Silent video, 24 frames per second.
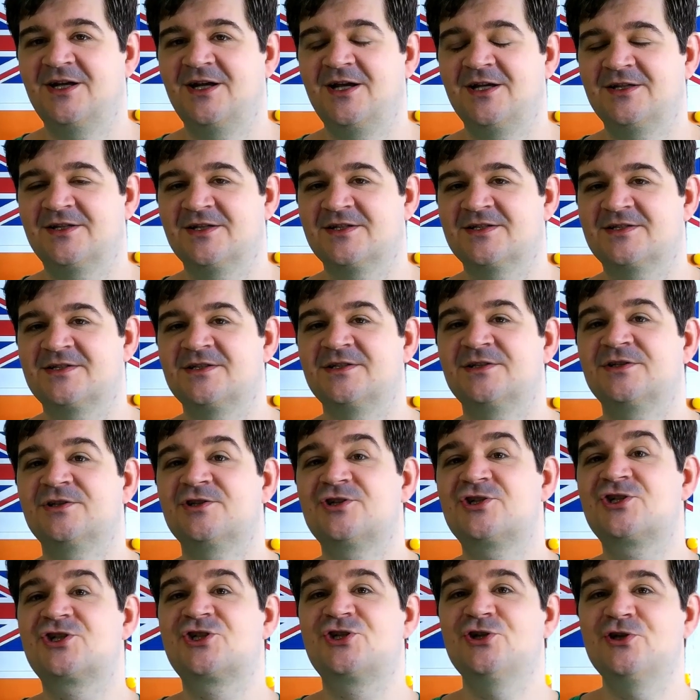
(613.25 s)
It is
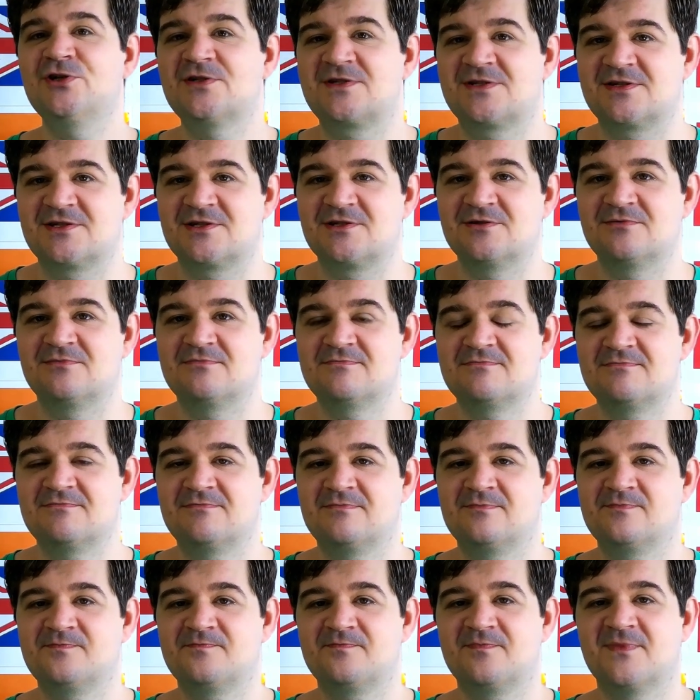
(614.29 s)
tschüss.
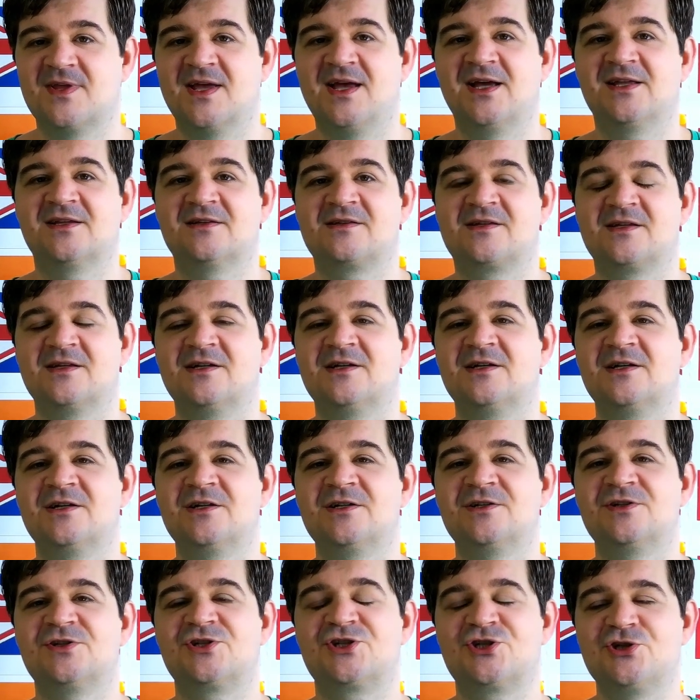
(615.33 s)
And
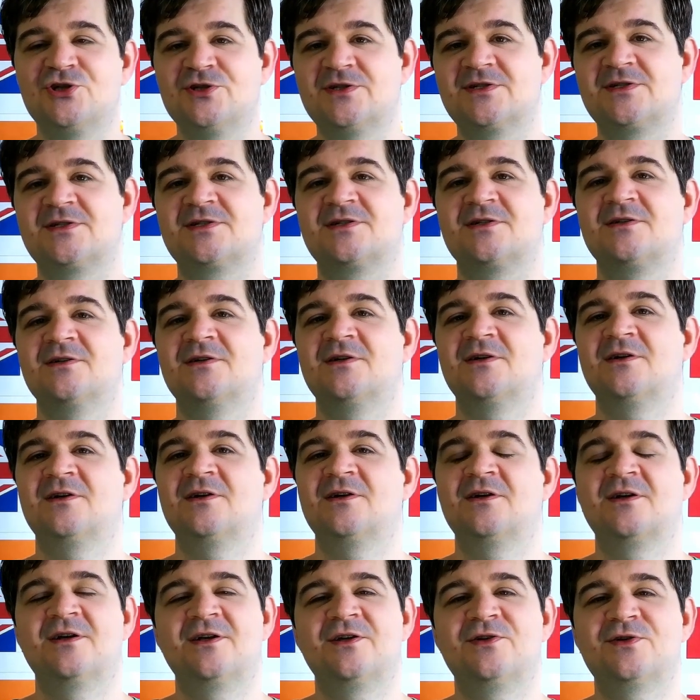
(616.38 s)
tschüss,
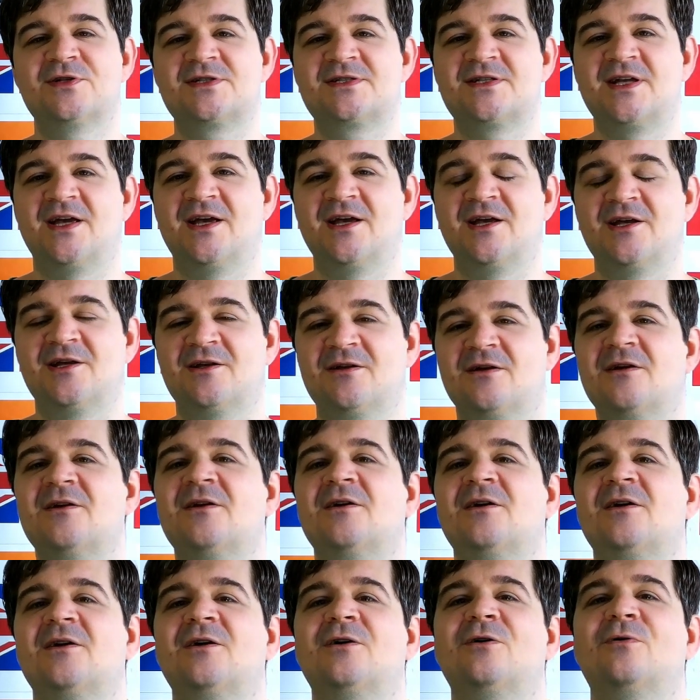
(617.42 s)
you say,
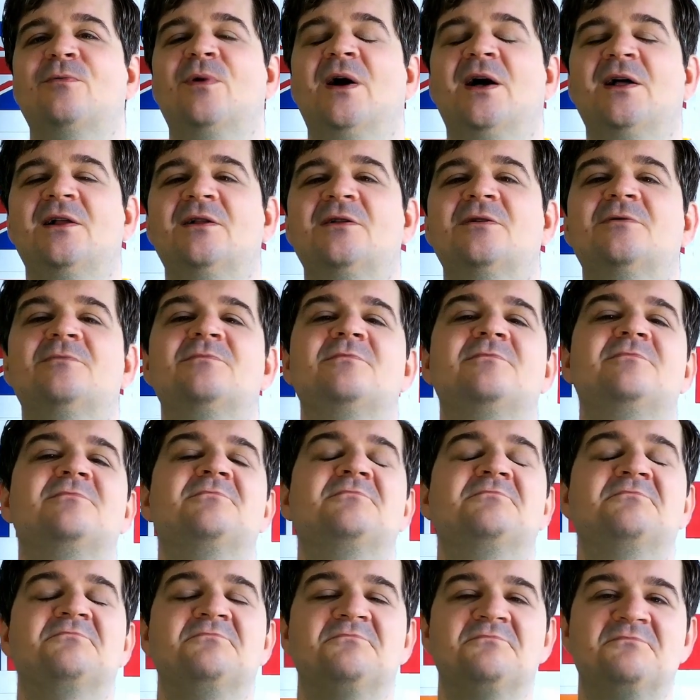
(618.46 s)
well,
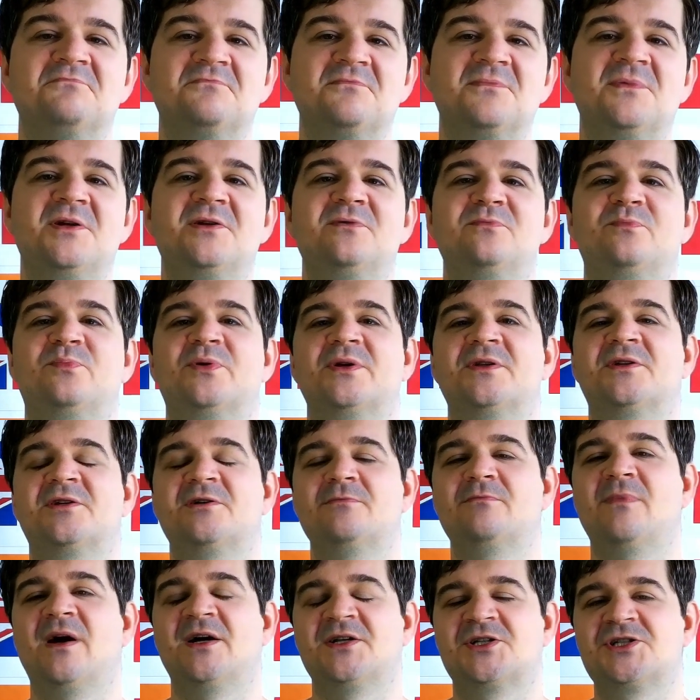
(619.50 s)
in pretty
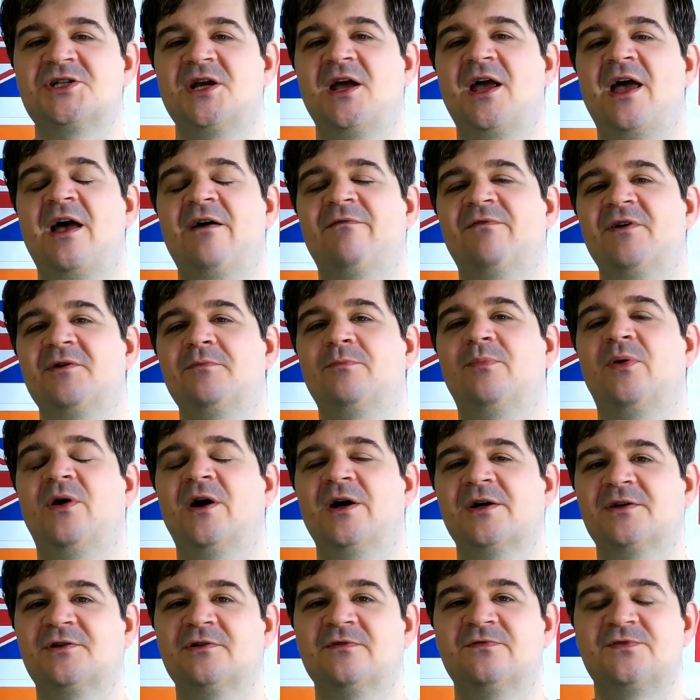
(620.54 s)
much every
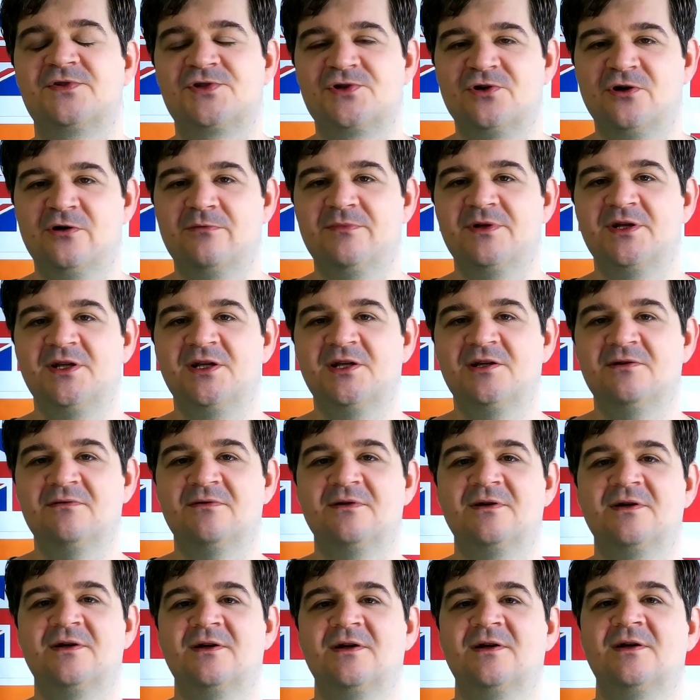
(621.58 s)
part of Germany,
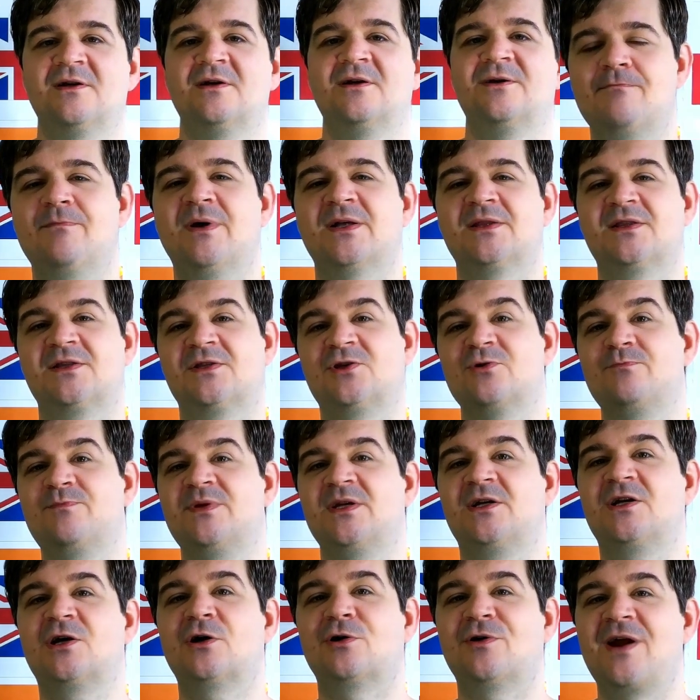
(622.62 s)
but to
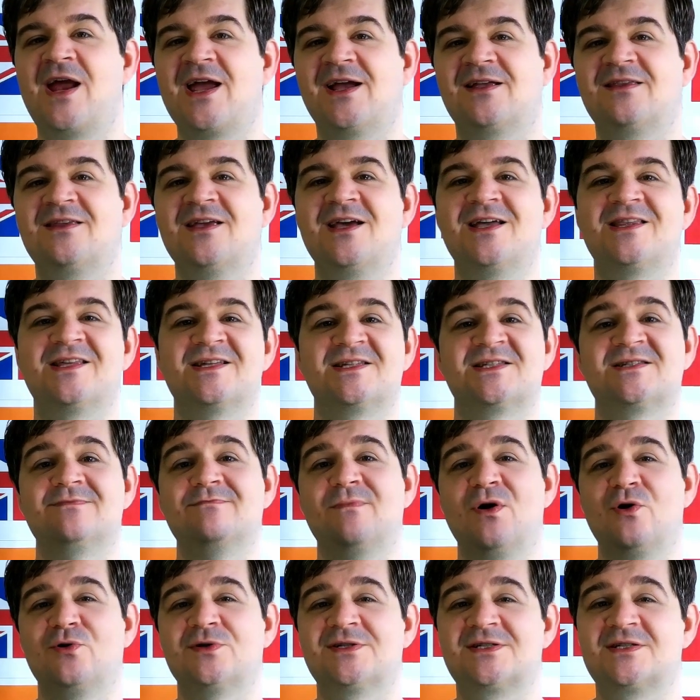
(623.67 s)
be correct, it is
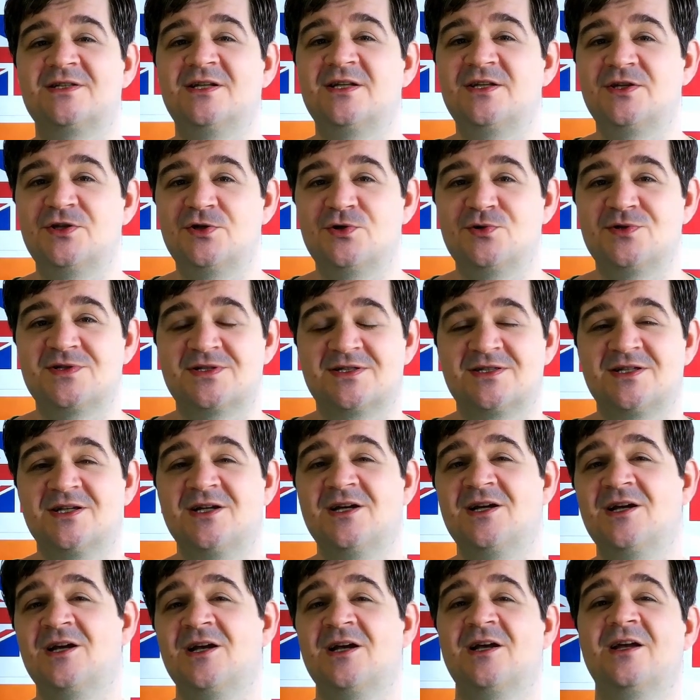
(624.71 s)
mostly used
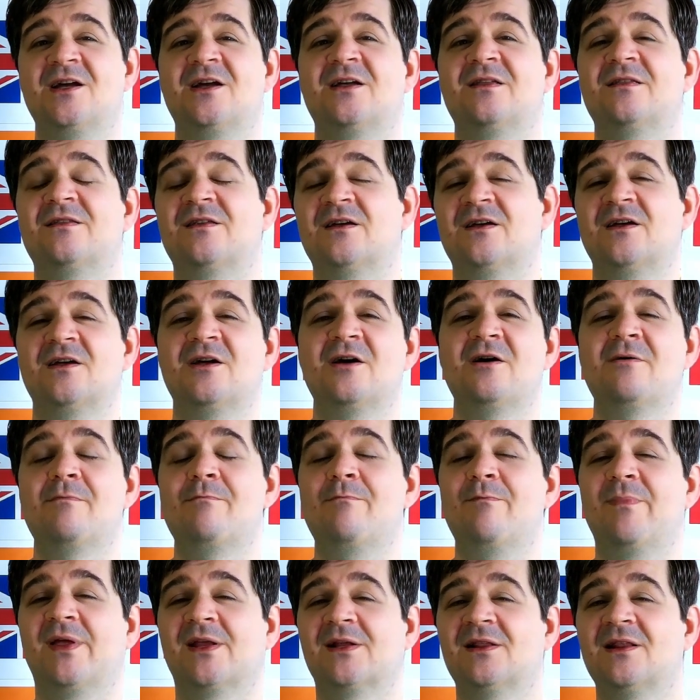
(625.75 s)
in the
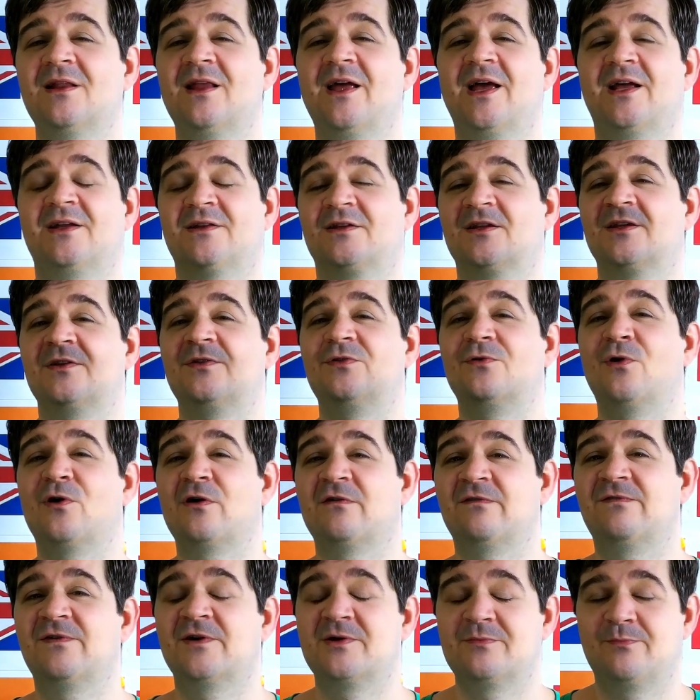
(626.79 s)
middle and
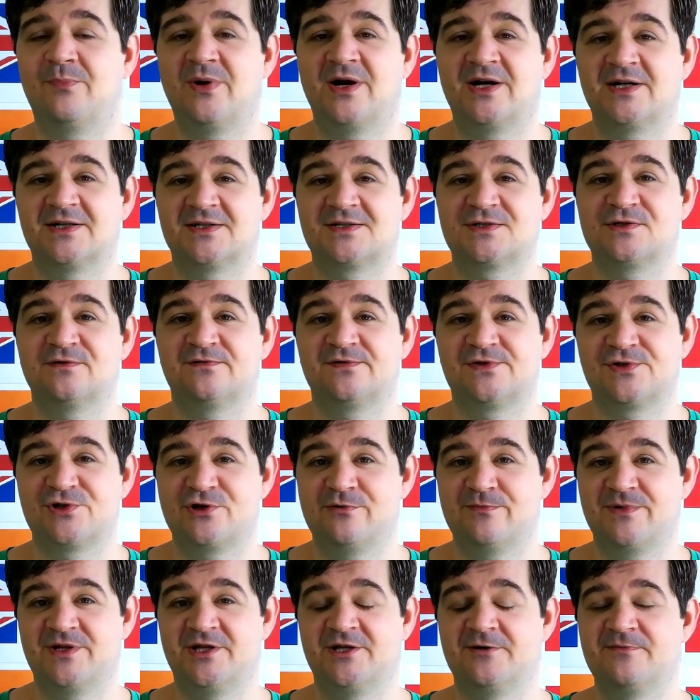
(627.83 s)
northern parts of
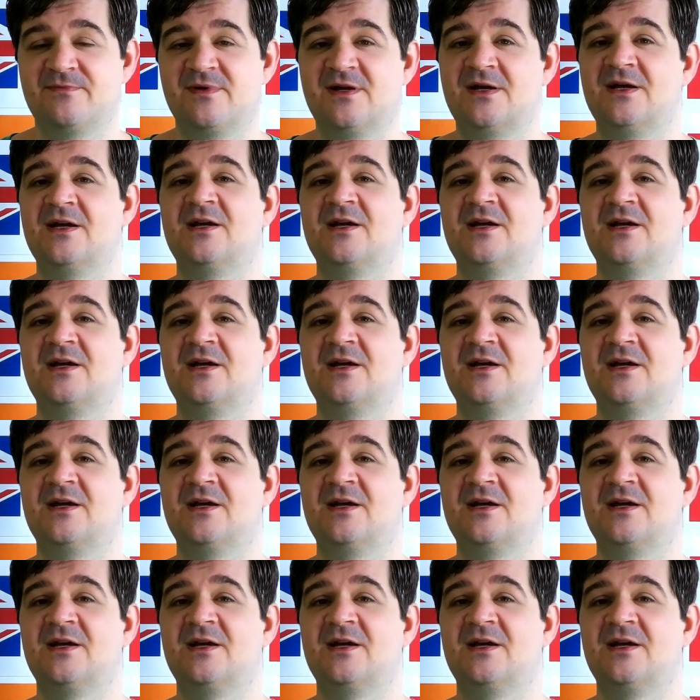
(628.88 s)
Germany.